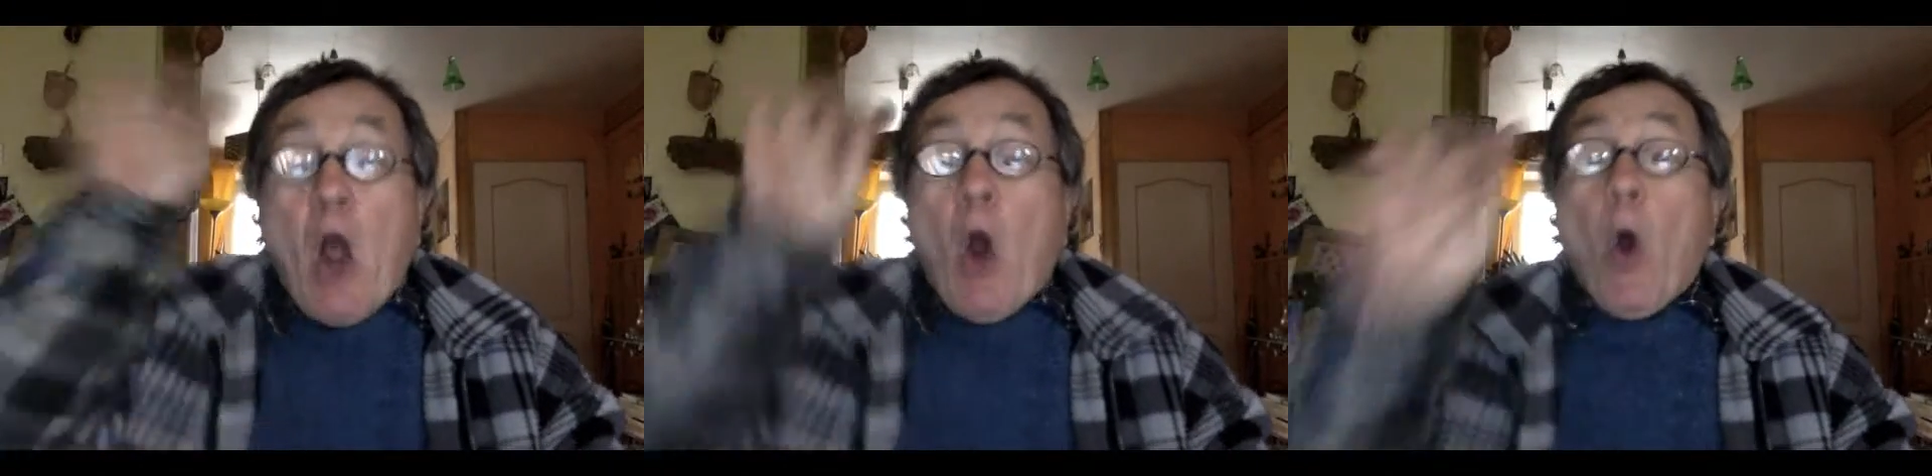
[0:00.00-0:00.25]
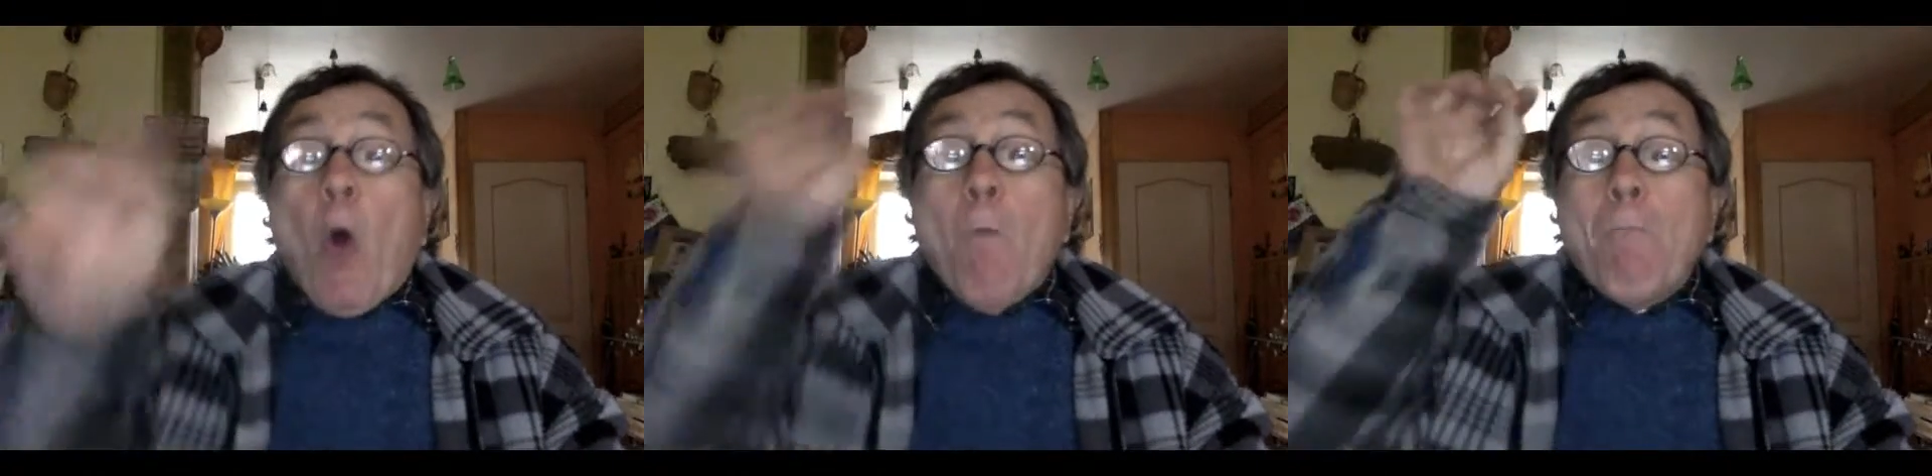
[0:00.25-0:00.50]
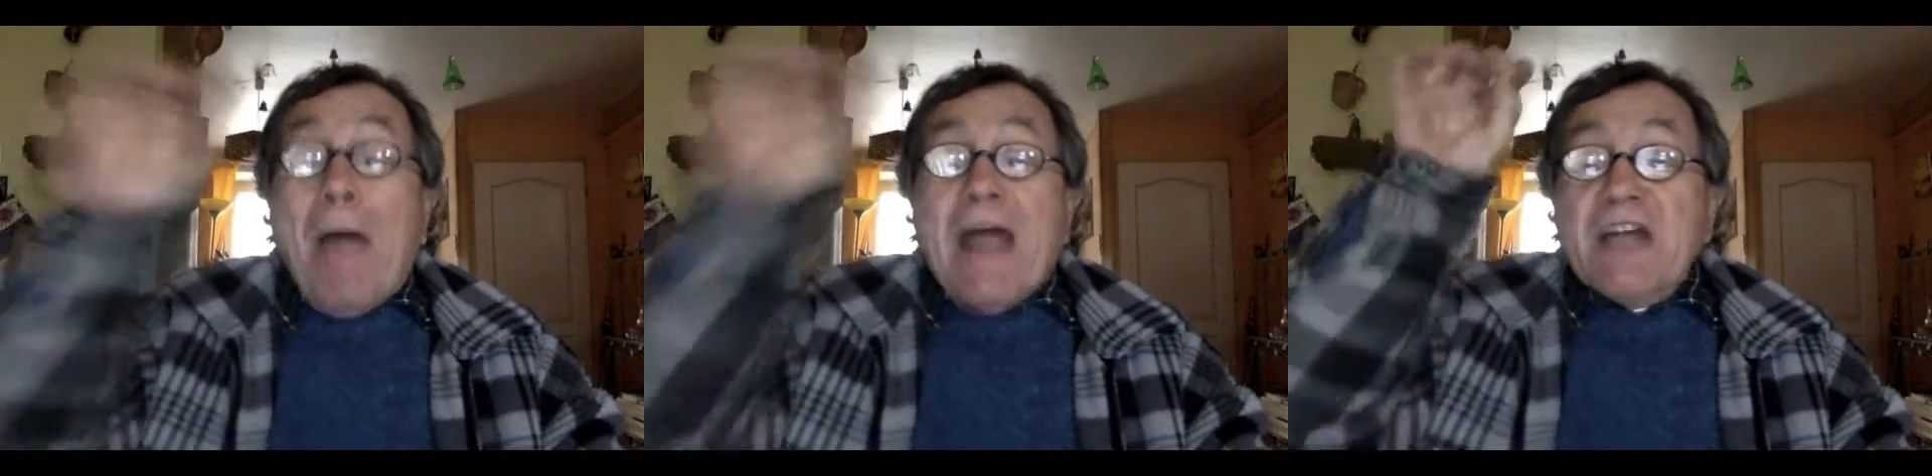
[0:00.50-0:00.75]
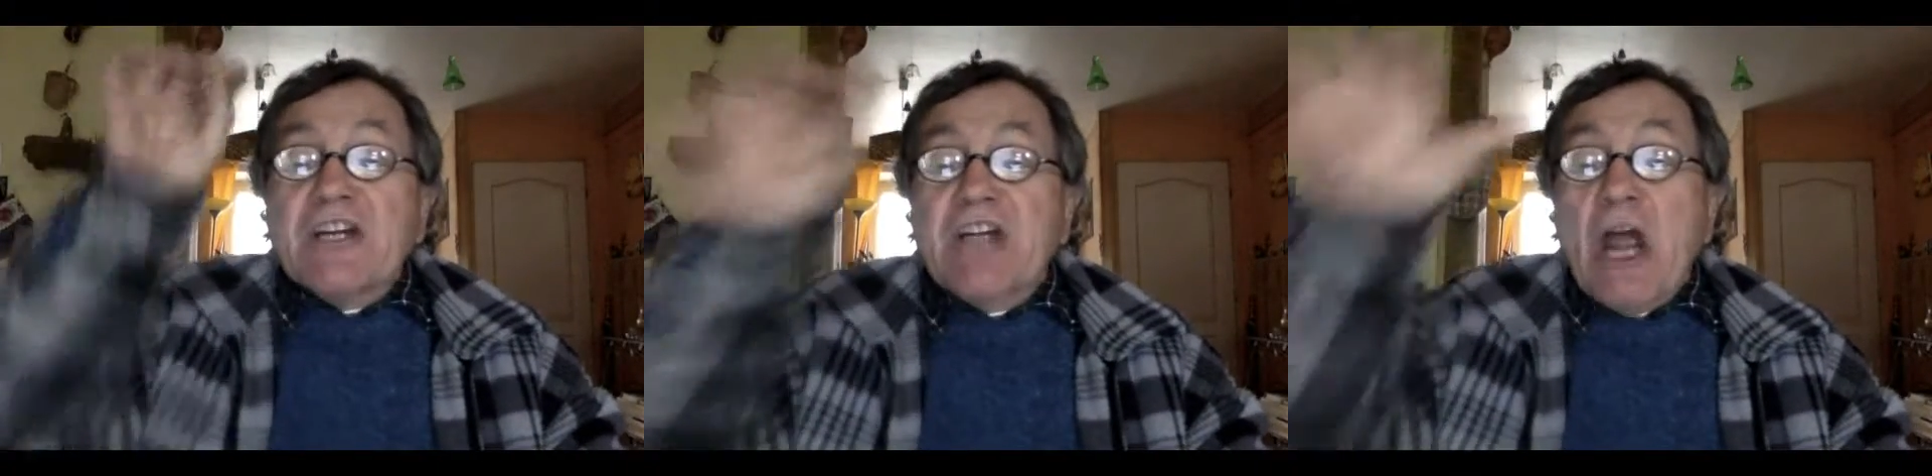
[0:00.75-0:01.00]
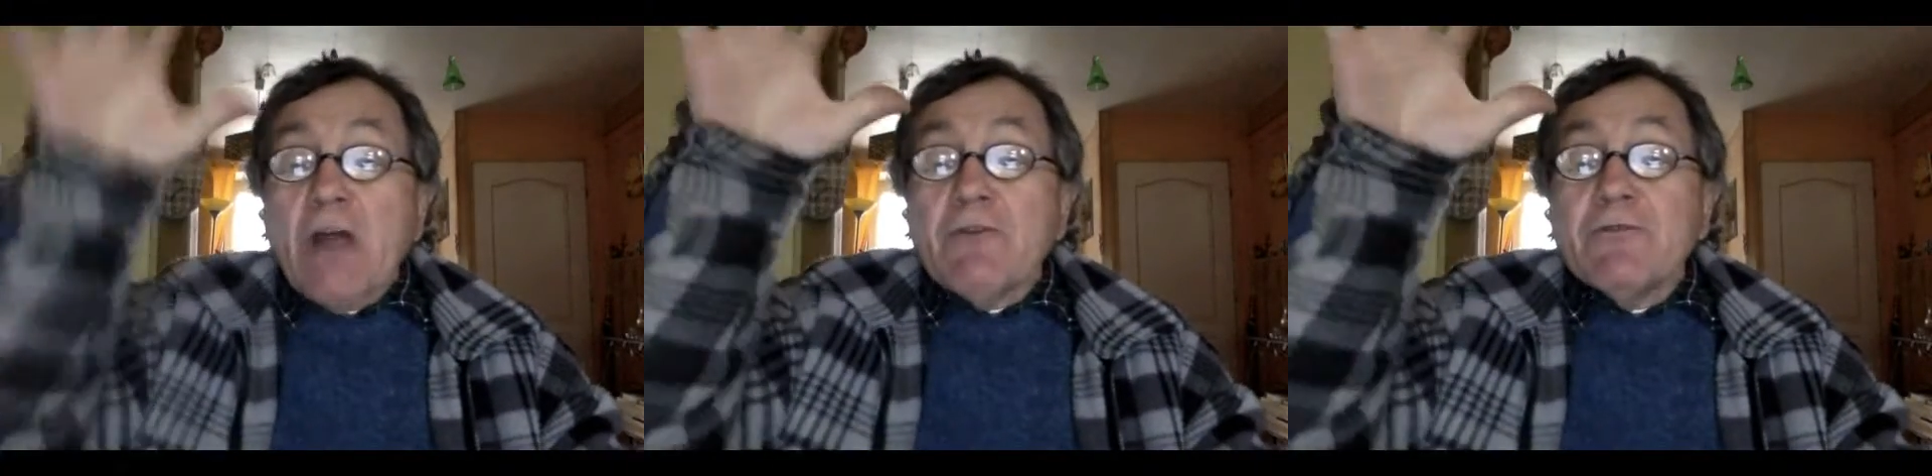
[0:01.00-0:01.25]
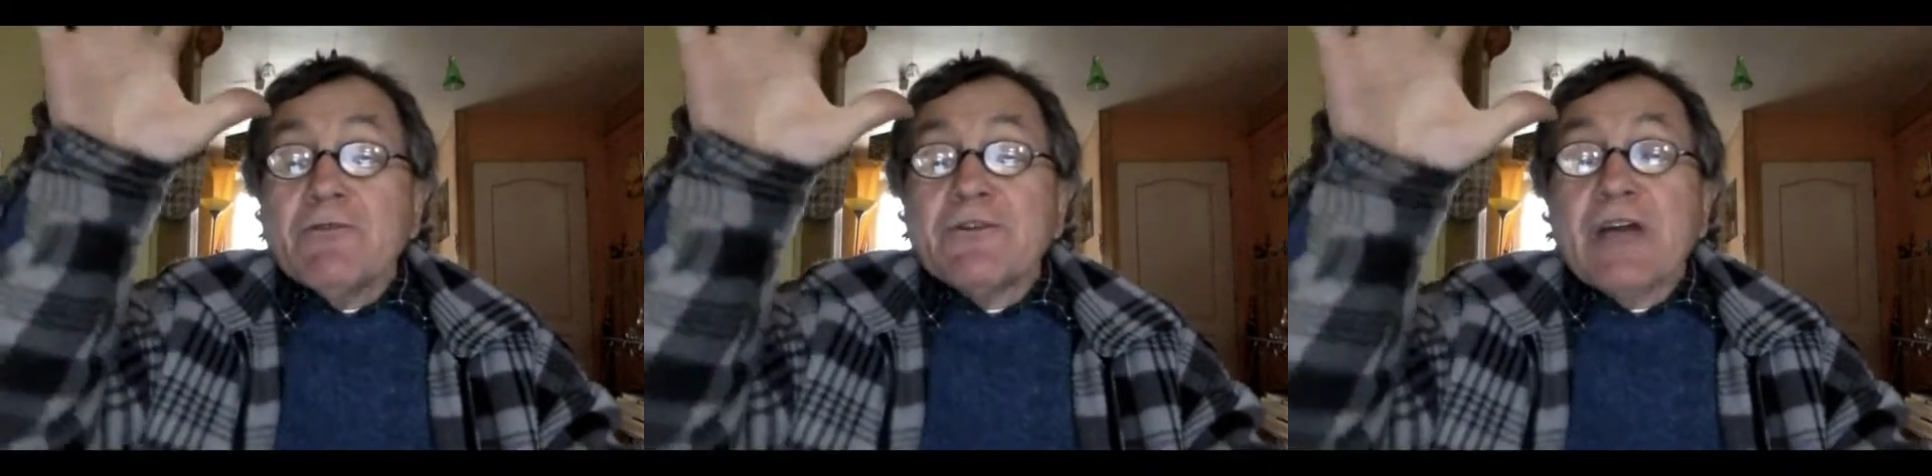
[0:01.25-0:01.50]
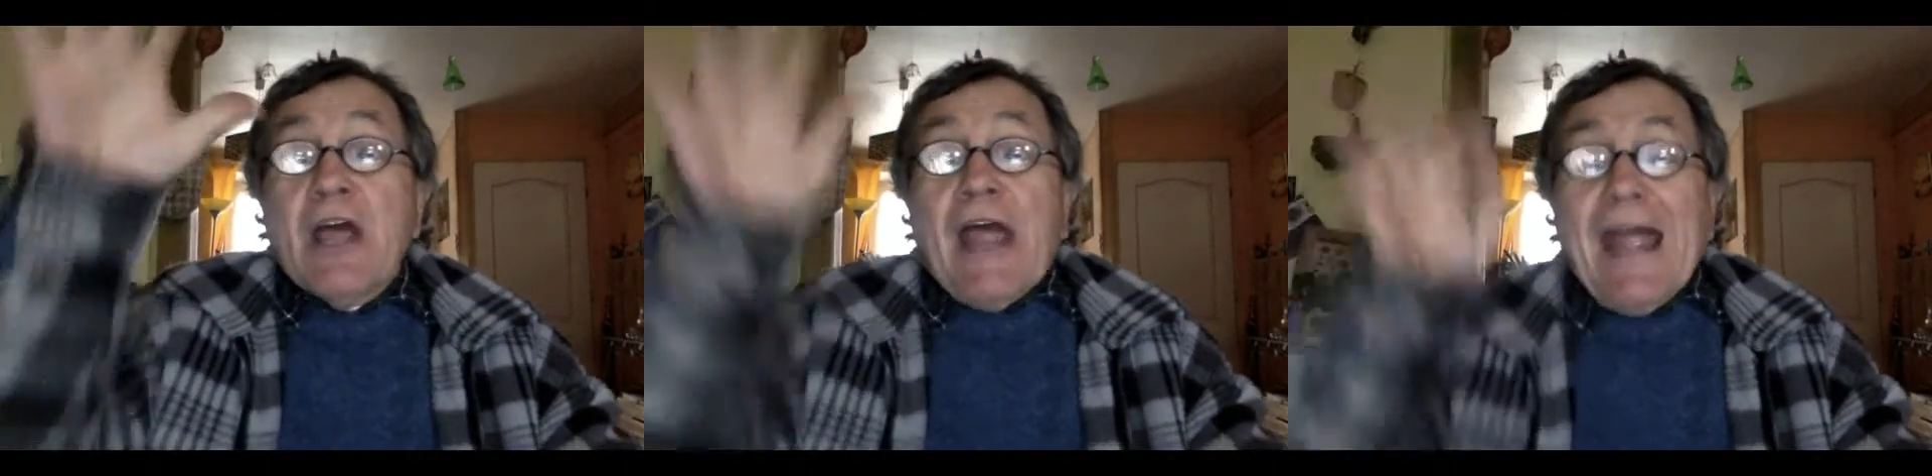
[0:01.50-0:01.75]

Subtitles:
Oh my god.